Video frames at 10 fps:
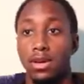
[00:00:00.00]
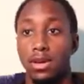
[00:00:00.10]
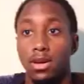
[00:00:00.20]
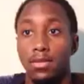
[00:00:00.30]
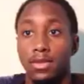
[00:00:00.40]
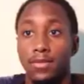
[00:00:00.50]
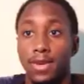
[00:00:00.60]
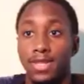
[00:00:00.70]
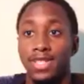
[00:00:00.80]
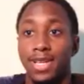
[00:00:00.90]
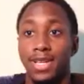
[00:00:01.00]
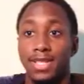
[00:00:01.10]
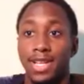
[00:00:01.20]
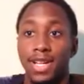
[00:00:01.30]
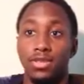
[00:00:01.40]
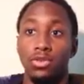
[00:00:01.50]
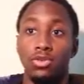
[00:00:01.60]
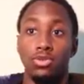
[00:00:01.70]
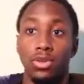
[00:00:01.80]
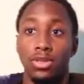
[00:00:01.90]
Um, especially like I said, I told
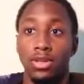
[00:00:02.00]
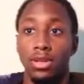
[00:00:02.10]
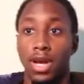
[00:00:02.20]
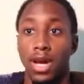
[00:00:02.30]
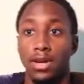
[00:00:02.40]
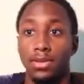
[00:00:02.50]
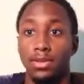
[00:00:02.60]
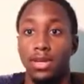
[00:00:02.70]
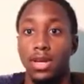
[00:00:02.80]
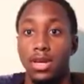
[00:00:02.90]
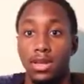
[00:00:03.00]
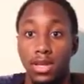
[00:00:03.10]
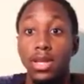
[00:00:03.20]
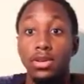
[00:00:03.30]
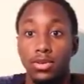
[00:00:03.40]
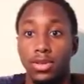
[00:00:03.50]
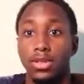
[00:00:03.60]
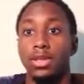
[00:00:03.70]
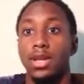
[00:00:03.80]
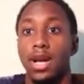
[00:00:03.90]
Carissa Niles, the
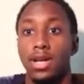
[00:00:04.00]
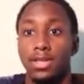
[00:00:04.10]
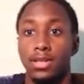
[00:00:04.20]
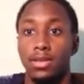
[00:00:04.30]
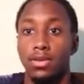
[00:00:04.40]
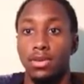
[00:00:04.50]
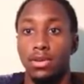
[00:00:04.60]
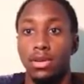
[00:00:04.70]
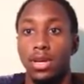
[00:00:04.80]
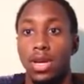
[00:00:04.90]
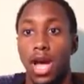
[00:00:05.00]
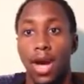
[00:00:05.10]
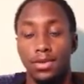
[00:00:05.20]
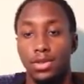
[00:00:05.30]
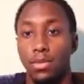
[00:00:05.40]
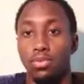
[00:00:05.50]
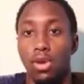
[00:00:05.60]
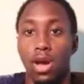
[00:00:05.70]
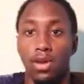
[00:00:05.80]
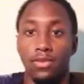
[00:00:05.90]
Carissa Niles, I told her I was so
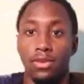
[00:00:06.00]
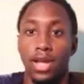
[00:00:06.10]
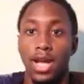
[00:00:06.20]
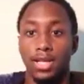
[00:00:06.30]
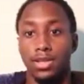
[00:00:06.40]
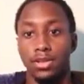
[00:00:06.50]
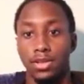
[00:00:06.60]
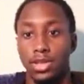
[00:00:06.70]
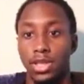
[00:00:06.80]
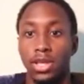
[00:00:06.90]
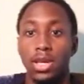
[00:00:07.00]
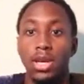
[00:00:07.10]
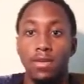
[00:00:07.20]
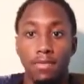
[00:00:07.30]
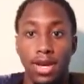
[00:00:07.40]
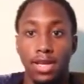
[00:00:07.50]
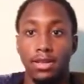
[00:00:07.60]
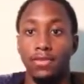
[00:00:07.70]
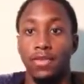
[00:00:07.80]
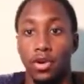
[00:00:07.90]
proud of her last year that she made
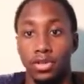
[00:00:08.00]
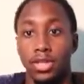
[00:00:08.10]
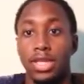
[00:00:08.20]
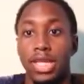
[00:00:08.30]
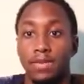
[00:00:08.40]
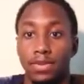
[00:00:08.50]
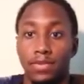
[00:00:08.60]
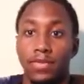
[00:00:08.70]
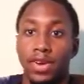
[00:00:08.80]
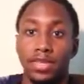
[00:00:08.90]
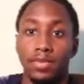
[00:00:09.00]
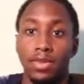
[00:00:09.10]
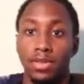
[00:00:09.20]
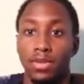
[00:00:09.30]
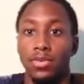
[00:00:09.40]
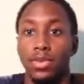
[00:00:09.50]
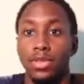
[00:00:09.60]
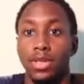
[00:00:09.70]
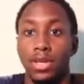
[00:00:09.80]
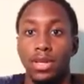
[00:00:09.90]
the varsity team as a freshman. So once
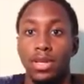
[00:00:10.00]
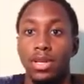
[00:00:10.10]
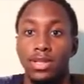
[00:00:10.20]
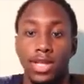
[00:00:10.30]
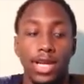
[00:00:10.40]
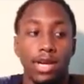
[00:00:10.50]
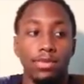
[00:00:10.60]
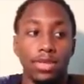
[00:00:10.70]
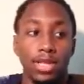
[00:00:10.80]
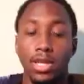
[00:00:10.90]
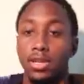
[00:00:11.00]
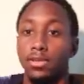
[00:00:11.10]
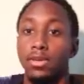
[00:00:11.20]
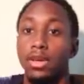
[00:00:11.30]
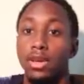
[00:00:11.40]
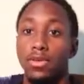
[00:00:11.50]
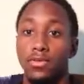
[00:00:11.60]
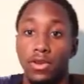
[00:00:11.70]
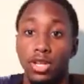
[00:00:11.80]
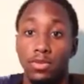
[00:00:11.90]
again, shout out to any other
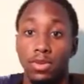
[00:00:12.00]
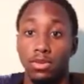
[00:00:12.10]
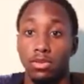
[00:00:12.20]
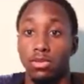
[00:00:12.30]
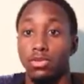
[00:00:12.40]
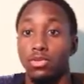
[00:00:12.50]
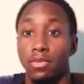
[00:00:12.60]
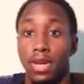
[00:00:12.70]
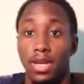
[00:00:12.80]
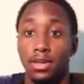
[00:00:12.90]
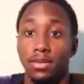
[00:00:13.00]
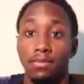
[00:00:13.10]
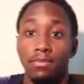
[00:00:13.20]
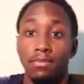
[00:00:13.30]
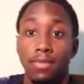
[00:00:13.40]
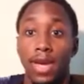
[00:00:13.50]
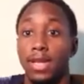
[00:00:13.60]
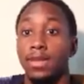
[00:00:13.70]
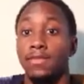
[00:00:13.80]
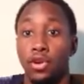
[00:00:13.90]
freshman girls who are making the
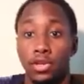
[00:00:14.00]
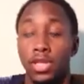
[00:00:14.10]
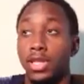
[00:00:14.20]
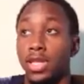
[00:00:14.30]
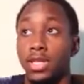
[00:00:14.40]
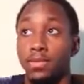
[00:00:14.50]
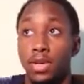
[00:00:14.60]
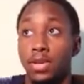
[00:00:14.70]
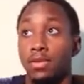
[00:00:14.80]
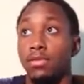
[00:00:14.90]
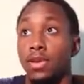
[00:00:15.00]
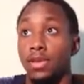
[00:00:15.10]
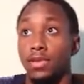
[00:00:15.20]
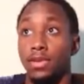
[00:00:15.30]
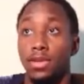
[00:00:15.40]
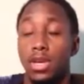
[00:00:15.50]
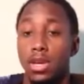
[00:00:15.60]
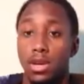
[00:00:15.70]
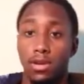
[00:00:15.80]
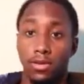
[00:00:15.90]
making the varsity teams. Period. Whether it's
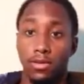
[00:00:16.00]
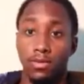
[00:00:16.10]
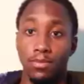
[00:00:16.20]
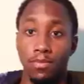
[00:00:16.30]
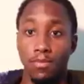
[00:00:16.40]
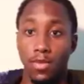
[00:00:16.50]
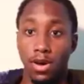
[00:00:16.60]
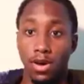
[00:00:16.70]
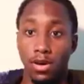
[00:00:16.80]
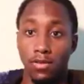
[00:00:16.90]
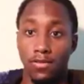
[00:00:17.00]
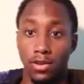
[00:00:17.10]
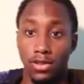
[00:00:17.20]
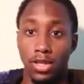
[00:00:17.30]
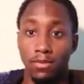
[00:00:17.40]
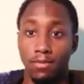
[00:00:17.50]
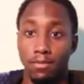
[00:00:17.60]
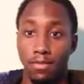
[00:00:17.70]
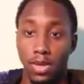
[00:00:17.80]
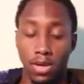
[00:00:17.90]
girls uh, varsity
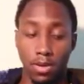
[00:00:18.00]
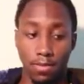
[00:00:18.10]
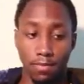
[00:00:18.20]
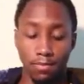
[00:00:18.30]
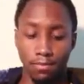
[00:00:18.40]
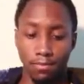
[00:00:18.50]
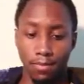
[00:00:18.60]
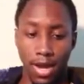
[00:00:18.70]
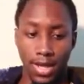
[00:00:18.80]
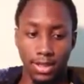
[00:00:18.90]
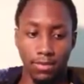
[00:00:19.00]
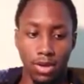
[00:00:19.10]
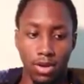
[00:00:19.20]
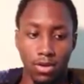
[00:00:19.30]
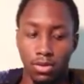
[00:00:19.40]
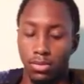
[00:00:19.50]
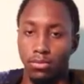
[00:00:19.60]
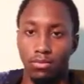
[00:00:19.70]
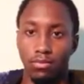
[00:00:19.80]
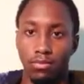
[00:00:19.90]
uh, basketball or
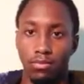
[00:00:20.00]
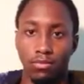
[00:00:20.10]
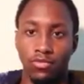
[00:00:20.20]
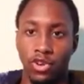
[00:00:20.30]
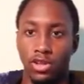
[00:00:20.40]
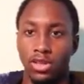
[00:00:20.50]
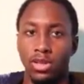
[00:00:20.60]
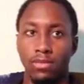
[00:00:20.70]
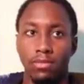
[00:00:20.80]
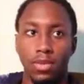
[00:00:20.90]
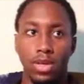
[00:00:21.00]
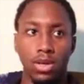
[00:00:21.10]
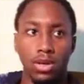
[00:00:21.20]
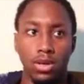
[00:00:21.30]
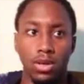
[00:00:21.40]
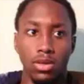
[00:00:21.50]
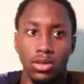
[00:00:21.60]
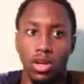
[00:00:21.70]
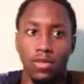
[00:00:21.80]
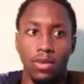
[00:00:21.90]
varsity uh,
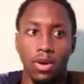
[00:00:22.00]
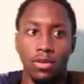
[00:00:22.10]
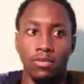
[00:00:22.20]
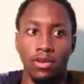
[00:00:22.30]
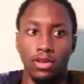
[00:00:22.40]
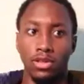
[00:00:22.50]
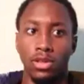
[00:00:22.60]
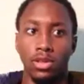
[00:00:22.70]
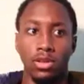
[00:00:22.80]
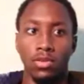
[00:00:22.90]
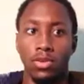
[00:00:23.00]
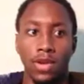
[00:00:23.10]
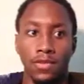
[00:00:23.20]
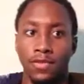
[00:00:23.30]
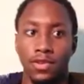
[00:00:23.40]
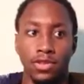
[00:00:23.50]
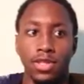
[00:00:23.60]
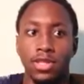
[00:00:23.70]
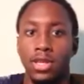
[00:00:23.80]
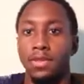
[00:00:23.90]
softball or varsity, you know, whatever
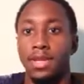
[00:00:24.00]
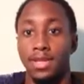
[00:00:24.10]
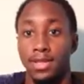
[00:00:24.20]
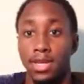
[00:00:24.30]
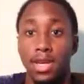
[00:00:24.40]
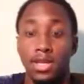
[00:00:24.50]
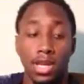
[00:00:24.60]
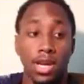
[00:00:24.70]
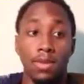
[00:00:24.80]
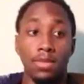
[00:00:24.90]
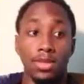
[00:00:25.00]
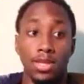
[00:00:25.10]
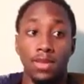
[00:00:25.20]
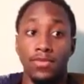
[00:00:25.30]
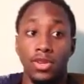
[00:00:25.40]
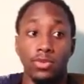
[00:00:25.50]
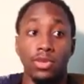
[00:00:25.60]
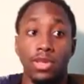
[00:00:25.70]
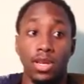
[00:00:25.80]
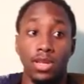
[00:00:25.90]
varsity team it is. Shout out to any
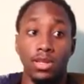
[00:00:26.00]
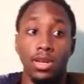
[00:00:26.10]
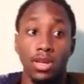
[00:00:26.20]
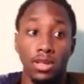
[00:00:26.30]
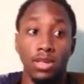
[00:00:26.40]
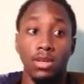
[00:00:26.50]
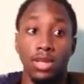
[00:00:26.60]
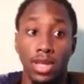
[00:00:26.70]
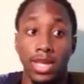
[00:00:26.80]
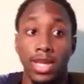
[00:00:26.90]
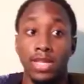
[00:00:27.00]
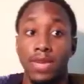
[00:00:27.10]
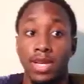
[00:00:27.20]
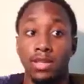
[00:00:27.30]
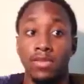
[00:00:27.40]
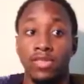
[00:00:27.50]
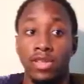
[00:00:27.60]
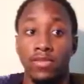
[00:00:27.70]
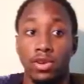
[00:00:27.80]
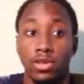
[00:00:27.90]
freshman that is, you know, that that is making the,
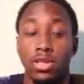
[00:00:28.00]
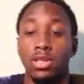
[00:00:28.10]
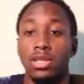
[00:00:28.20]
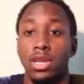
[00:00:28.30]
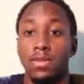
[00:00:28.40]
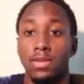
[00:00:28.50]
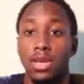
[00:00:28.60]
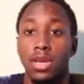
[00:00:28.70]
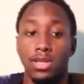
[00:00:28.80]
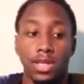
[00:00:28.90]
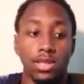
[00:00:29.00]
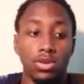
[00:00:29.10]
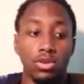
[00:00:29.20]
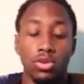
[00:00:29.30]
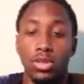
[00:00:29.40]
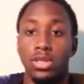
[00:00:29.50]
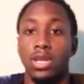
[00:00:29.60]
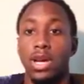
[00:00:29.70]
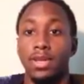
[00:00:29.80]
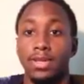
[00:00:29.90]
the varsity teams. So I tell Chris and
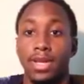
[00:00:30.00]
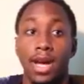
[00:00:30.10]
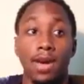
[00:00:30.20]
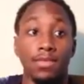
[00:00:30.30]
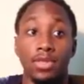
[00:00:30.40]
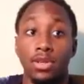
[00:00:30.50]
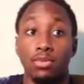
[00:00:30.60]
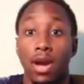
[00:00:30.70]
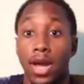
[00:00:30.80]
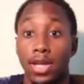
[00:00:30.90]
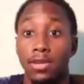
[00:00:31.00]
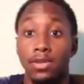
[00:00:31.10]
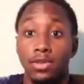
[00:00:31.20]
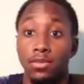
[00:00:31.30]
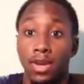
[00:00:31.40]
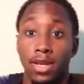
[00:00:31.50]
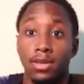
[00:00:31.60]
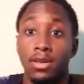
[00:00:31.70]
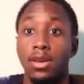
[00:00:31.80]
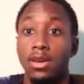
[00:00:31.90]
Alice that I'm so proud of you that you made
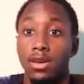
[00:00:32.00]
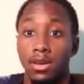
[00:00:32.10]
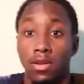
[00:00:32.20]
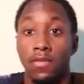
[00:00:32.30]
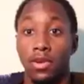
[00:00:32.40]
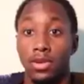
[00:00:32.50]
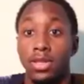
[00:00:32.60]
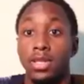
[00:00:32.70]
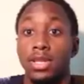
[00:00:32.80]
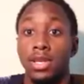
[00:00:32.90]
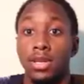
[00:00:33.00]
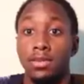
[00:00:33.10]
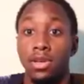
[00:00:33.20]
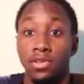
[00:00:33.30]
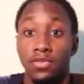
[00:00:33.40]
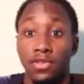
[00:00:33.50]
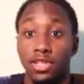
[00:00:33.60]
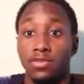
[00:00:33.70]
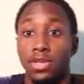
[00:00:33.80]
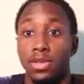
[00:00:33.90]
the, you know, varsity team in your
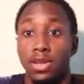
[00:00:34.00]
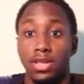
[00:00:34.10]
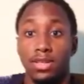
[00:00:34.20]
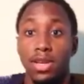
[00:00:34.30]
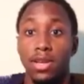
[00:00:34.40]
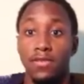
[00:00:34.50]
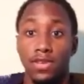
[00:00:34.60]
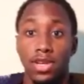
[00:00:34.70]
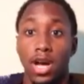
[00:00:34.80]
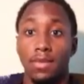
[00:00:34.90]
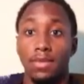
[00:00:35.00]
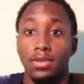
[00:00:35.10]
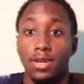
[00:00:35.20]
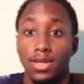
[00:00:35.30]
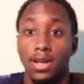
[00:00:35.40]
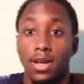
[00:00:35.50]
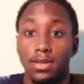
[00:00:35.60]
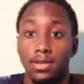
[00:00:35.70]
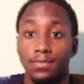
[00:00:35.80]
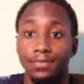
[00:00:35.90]
freshman year. That's phenomenal. That's
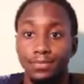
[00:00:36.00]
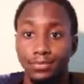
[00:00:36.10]
awesome.